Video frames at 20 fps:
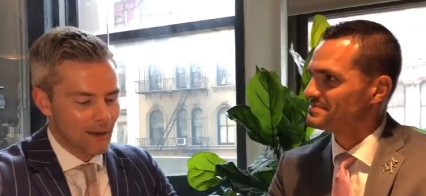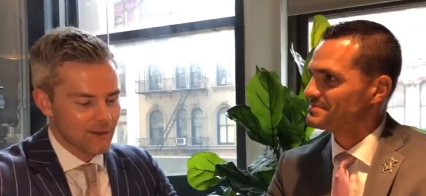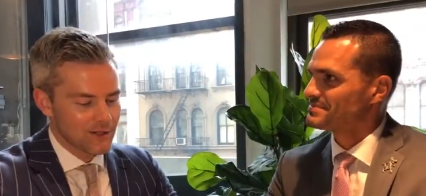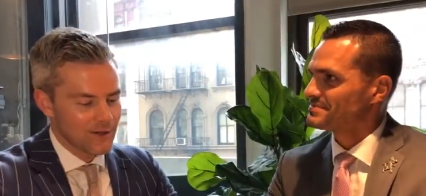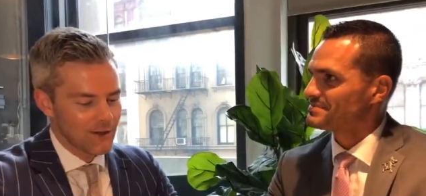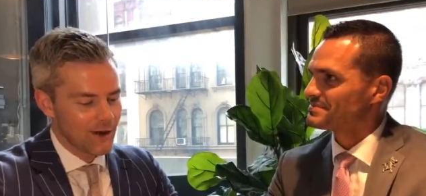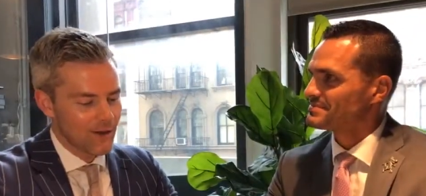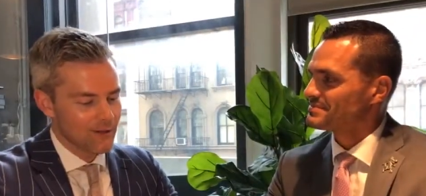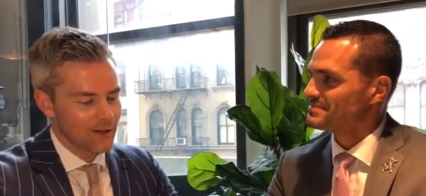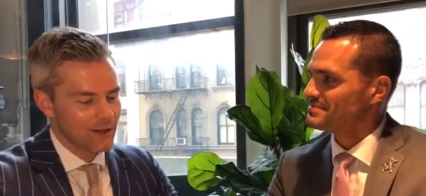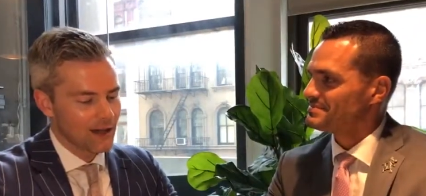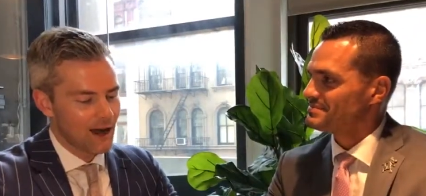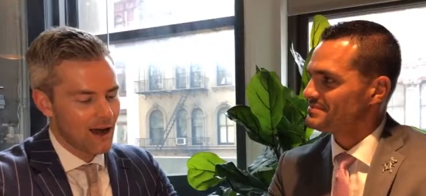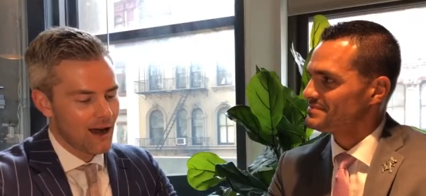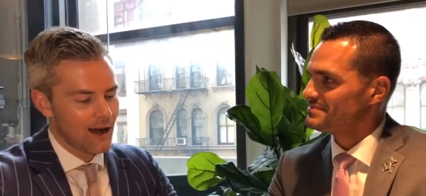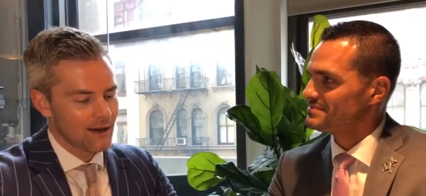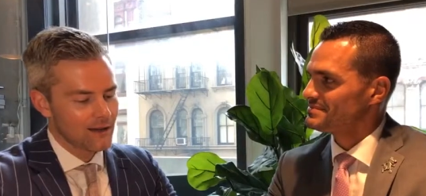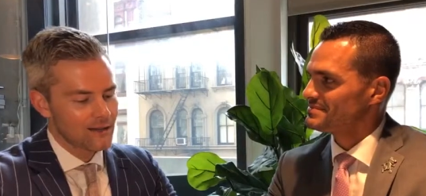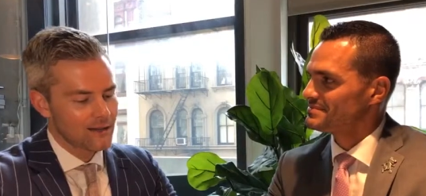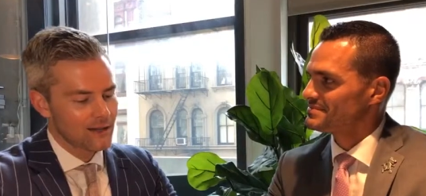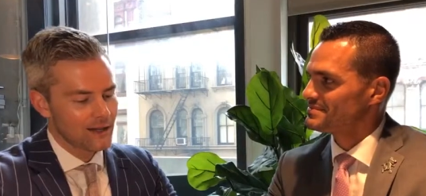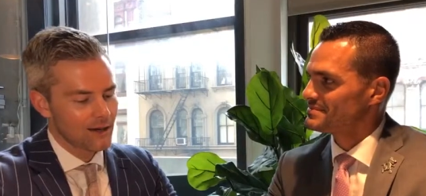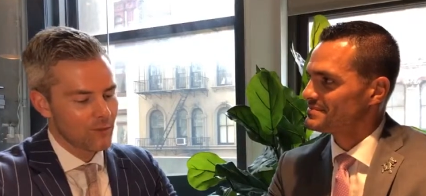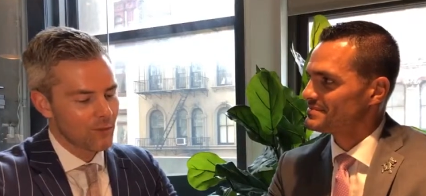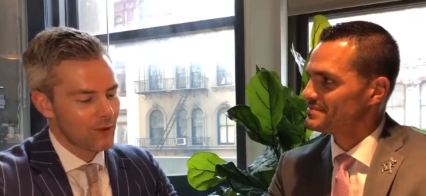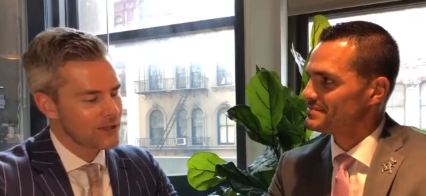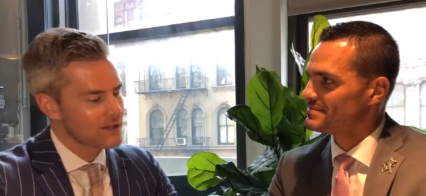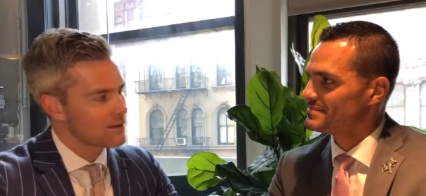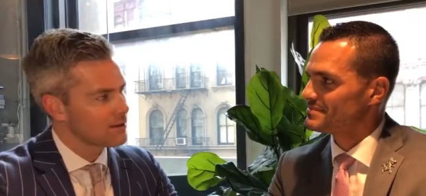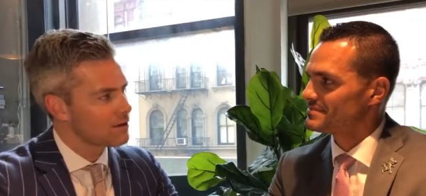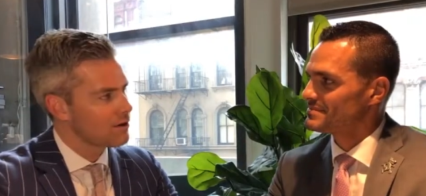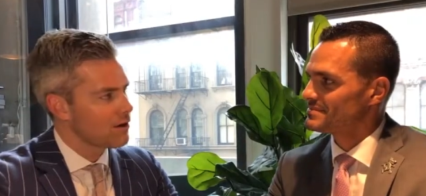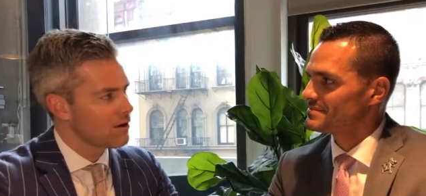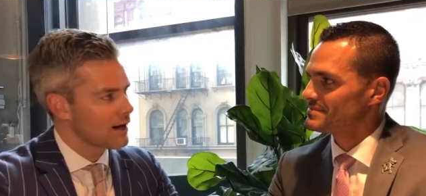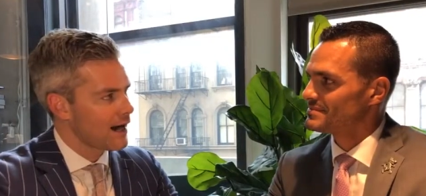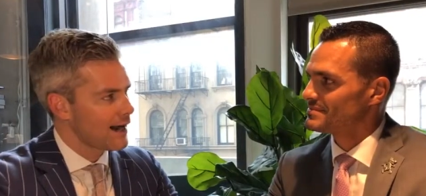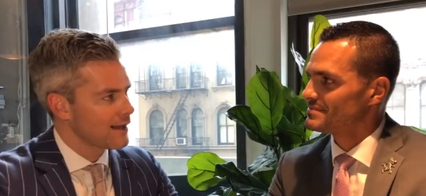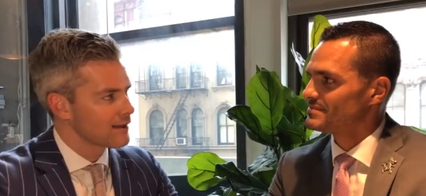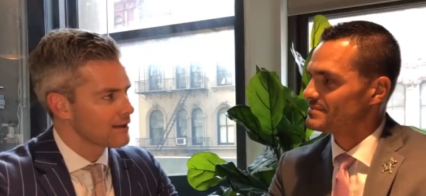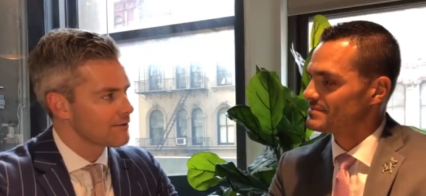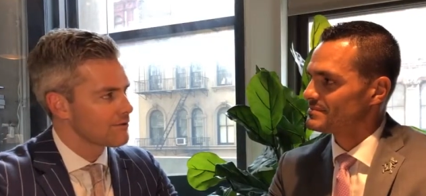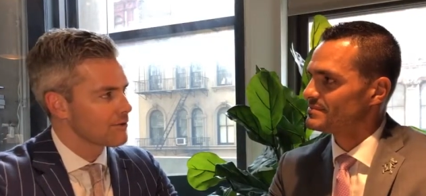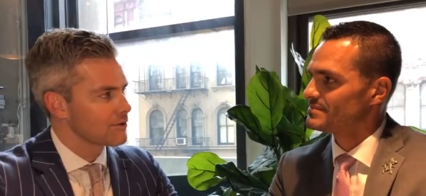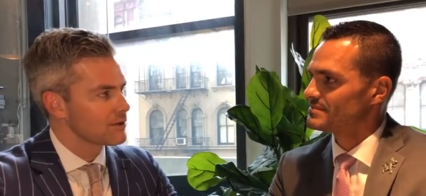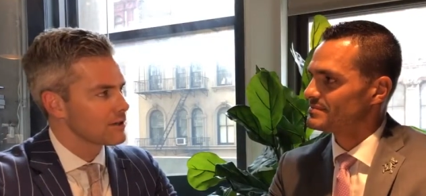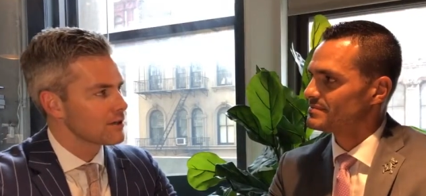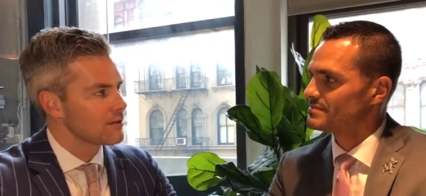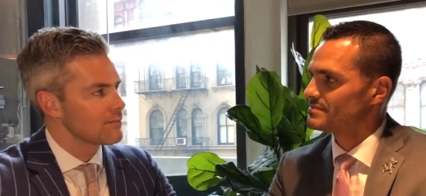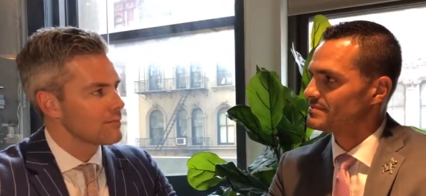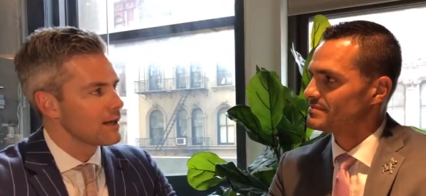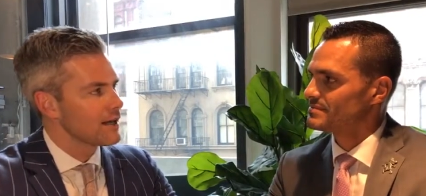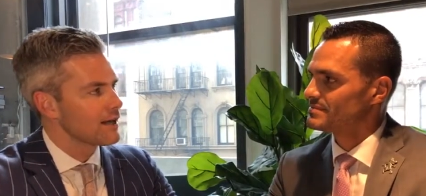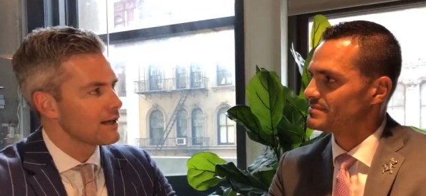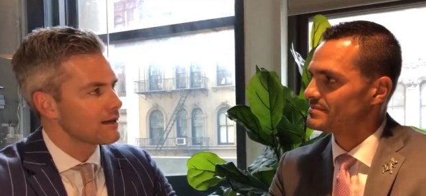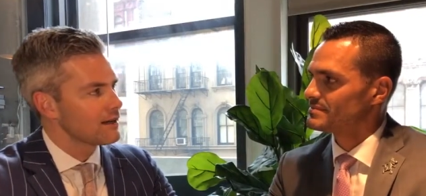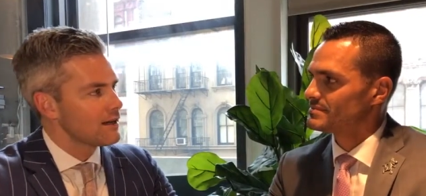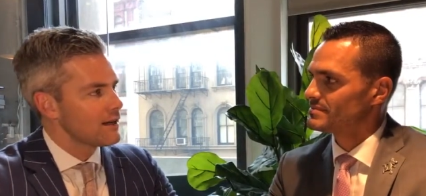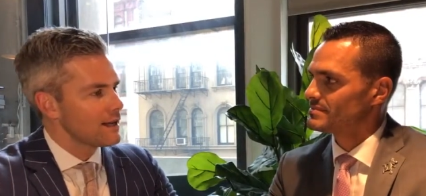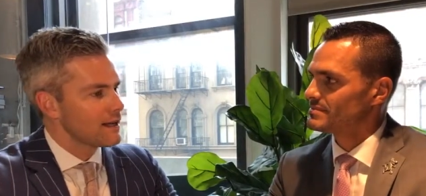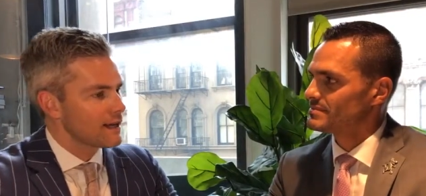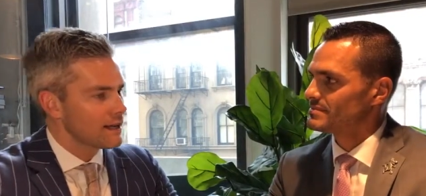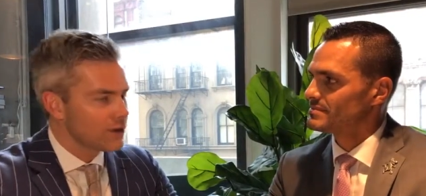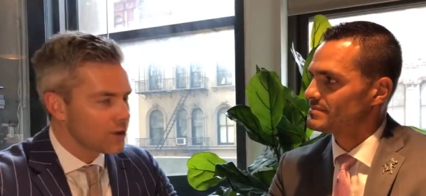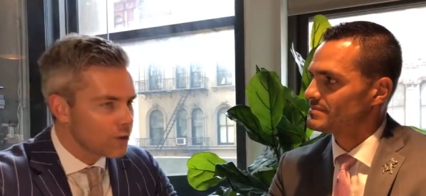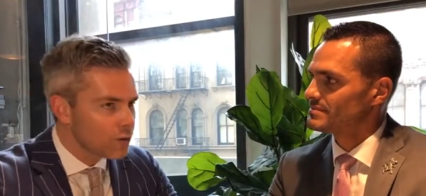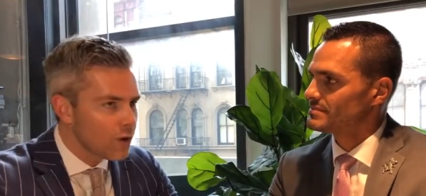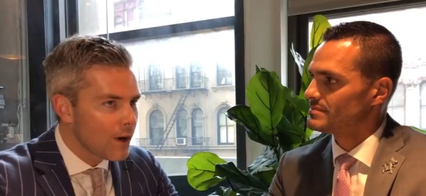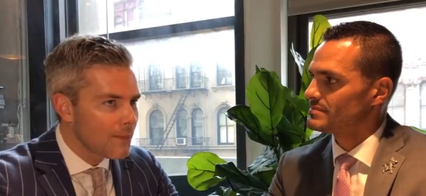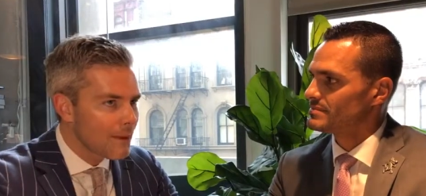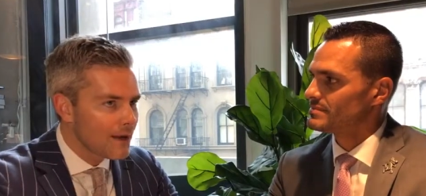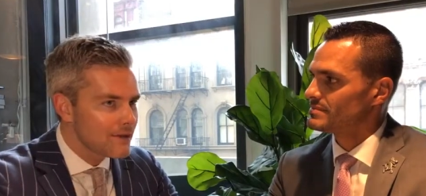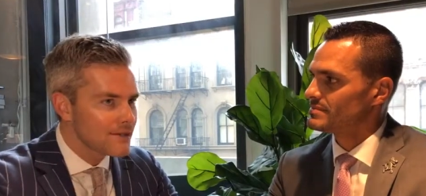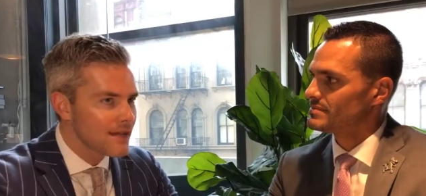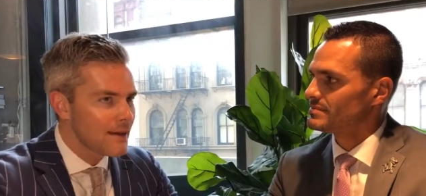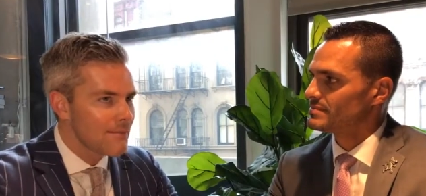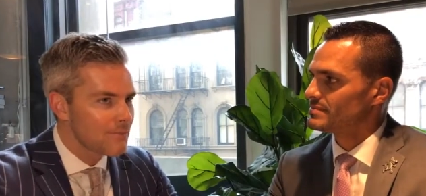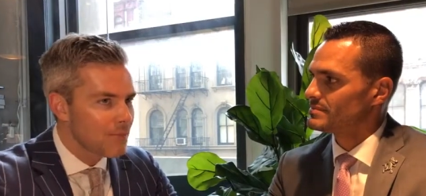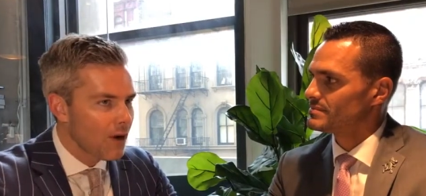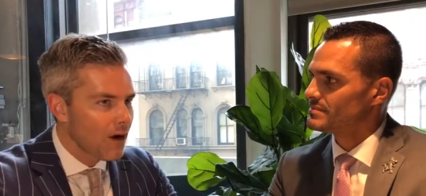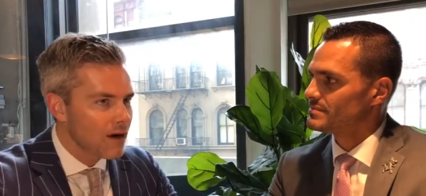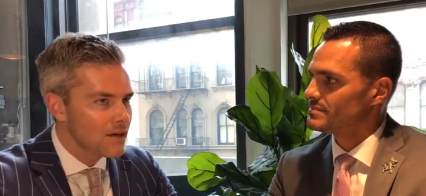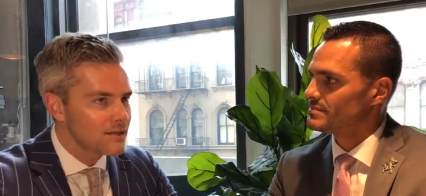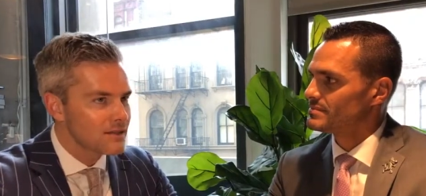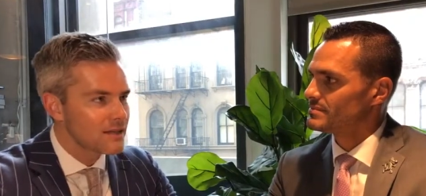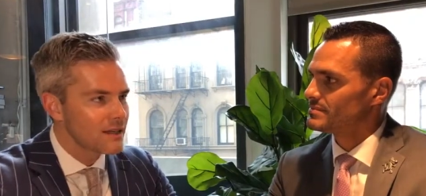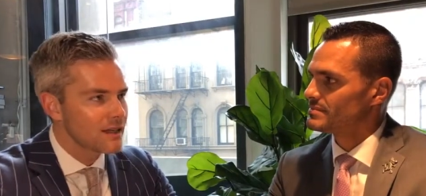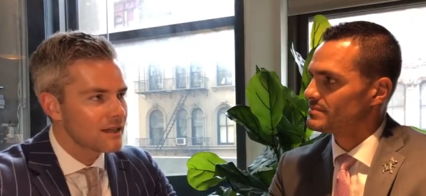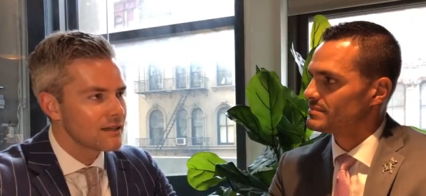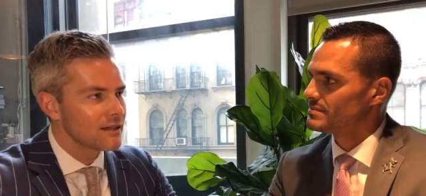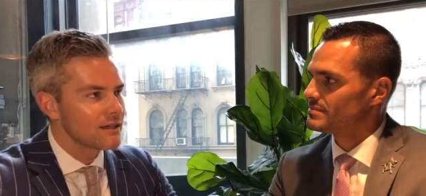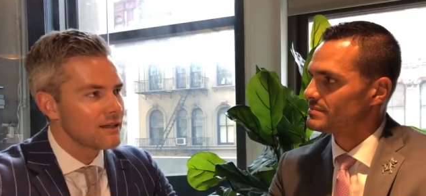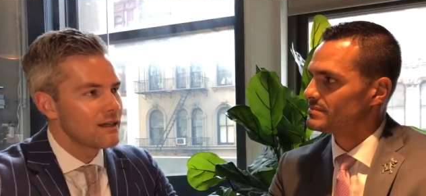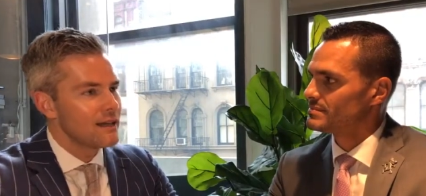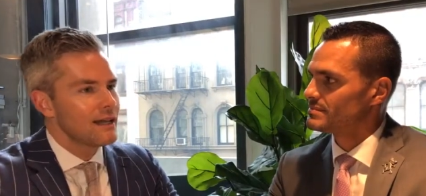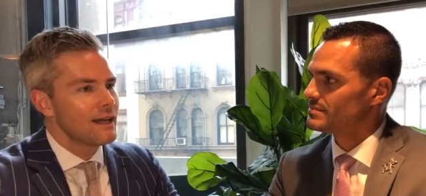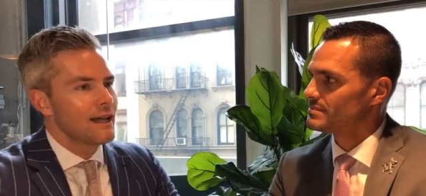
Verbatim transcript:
Speaker 1: bounced around a lot, kind of went to Long Island for a little bit, kind of grew up outside Boston.